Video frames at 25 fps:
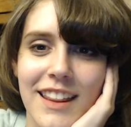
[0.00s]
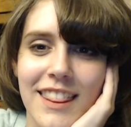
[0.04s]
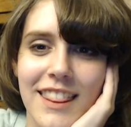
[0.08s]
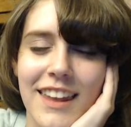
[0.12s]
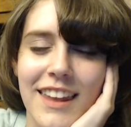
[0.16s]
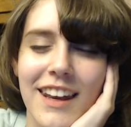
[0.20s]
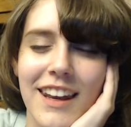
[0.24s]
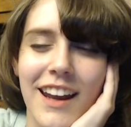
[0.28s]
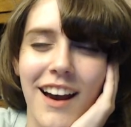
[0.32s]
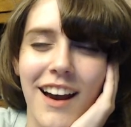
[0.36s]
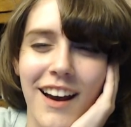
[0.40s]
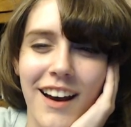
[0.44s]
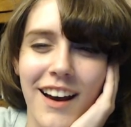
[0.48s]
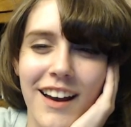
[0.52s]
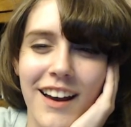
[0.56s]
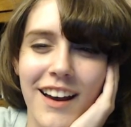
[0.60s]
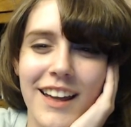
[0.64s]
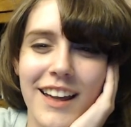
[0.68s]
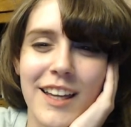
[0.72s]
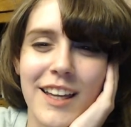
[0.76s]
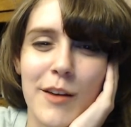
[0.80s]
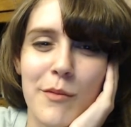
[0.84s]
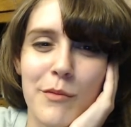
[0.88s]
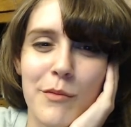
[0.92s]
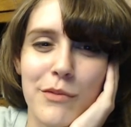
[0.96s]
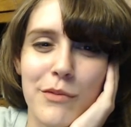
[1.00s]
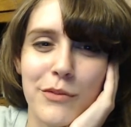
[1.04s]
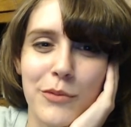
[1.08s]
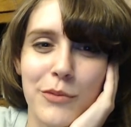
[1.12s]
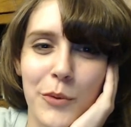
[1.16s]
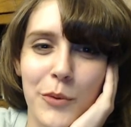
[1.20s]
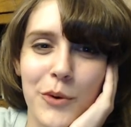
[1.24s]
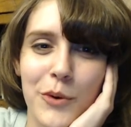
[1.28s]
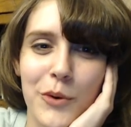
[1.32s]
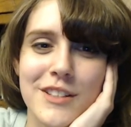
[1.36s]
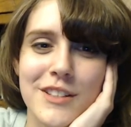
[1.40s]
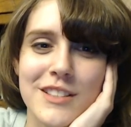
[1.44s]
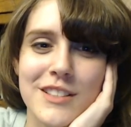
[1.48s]
Then I am
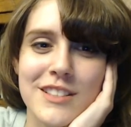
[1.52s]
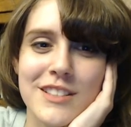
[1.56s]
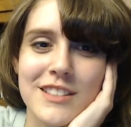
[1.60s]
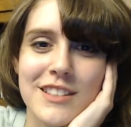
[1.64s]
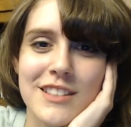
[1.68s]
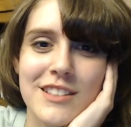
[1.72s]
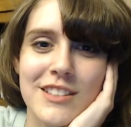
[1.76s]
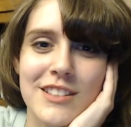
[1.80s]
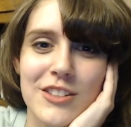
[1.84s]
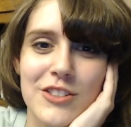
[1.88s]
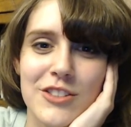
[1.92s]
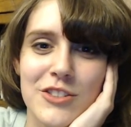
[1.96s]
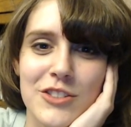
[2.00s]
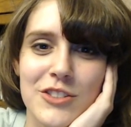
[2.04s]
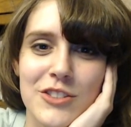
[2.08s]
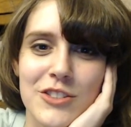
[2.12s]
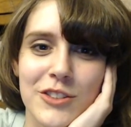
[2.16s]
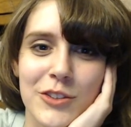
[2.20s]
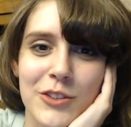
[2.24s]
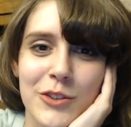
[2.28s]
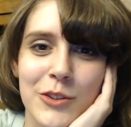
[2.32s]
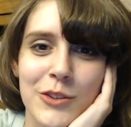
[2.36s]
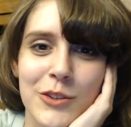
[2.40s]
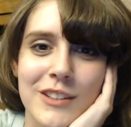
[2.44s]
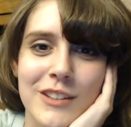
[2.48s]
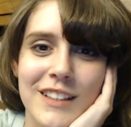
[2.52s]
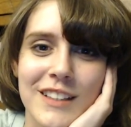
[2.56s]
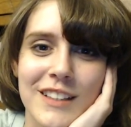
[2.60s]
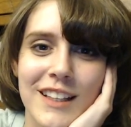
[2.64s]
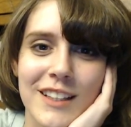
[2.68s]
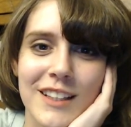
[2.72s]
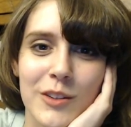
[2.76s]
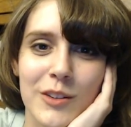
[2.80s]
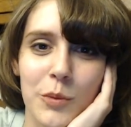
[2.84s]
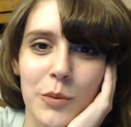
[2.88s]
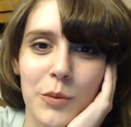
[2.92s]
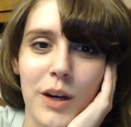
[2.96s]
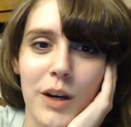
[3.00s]
forced to choose
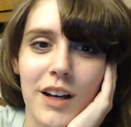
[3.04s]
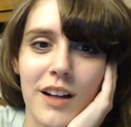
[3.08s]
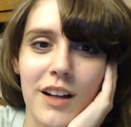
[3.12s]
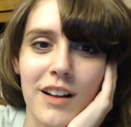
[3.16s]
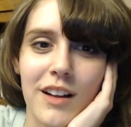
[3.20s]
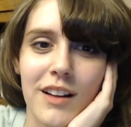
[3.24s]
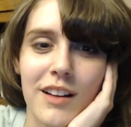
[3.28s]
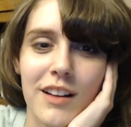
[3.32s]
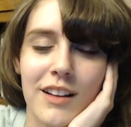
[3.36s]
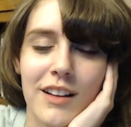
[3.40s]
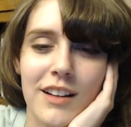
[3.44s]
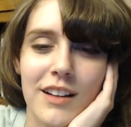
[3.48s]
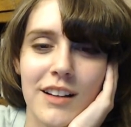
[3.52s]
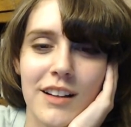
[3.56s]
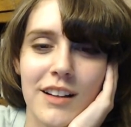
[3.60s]
as well.